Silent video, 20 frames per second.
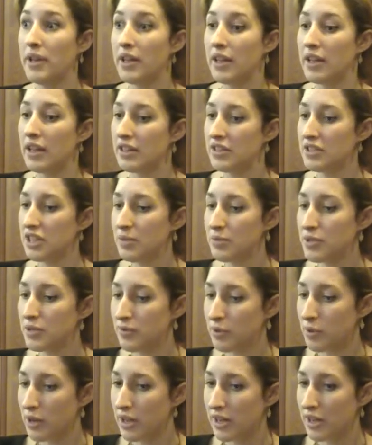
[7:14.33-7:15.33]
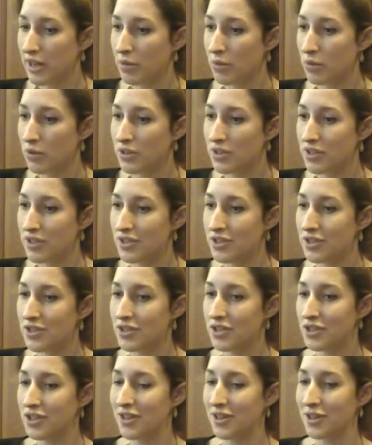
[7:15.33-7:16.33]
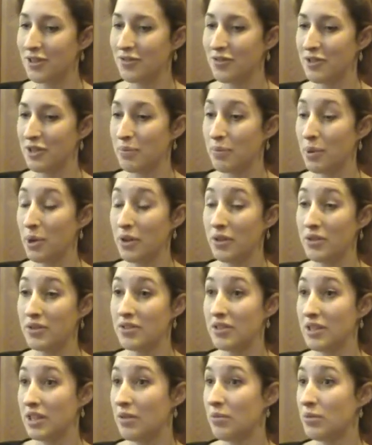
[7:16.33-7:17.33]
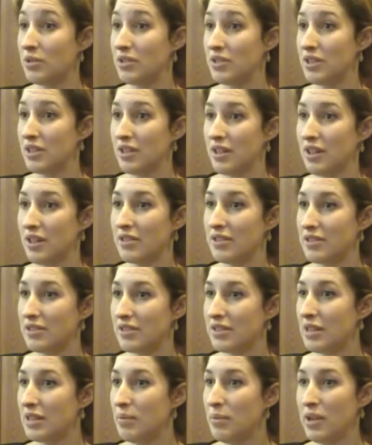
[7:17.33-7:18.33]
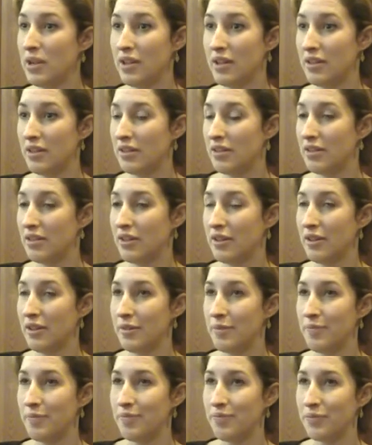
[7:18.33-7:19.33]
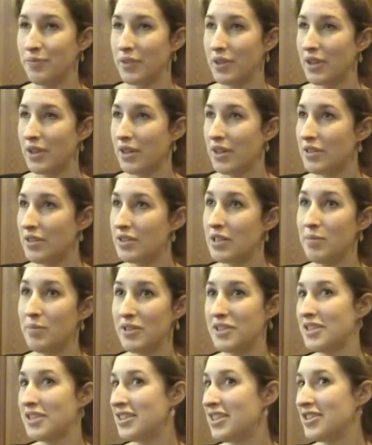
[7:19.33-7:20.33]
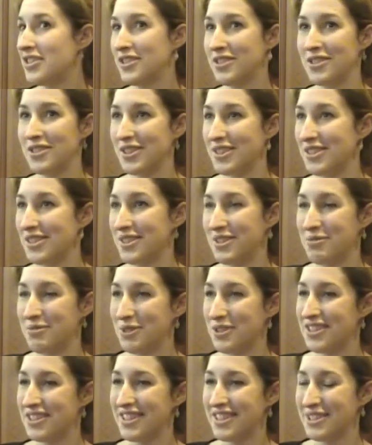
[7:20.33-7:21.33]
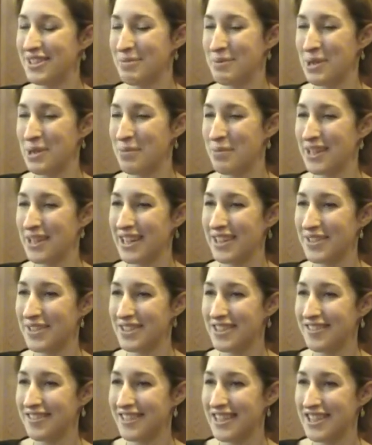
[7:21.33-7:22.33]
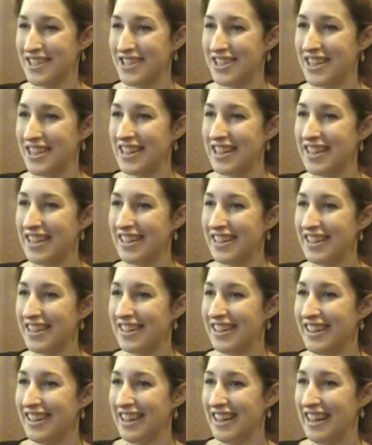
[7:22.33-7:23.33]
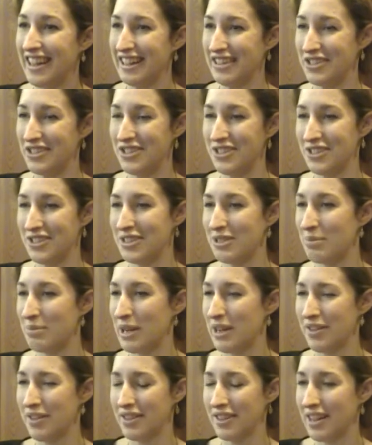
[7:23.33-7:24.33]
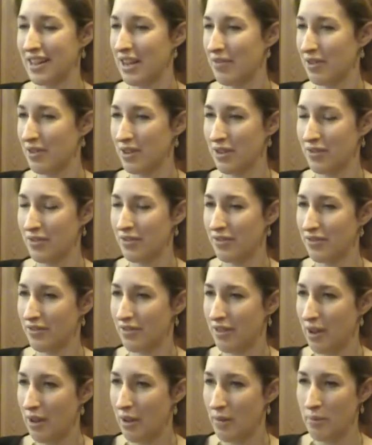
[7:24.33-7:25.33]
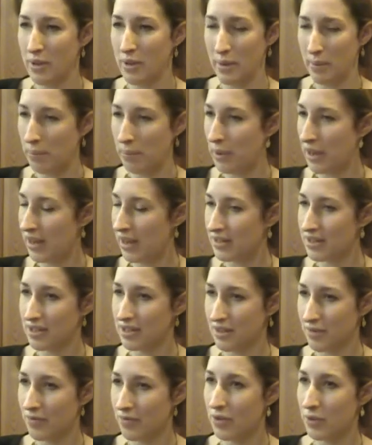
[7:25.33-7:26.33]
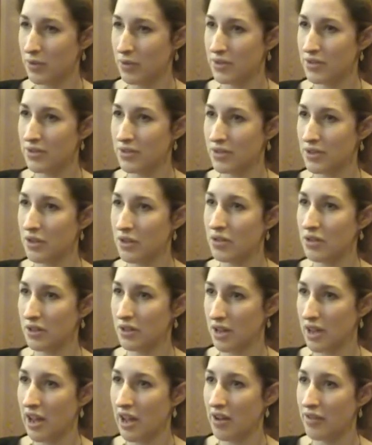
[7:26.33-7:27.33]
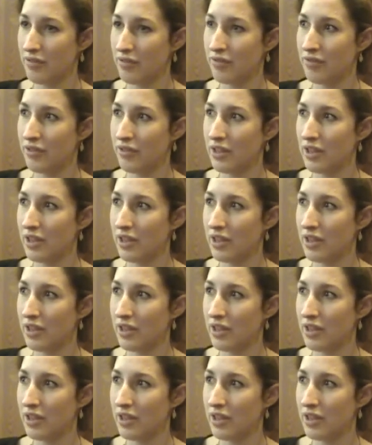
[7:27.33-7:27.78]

In terms of why I wanted to go for the post, it was a similar decision to wanting to become a councillor initially, and it's just about the level of impact and influence you can have.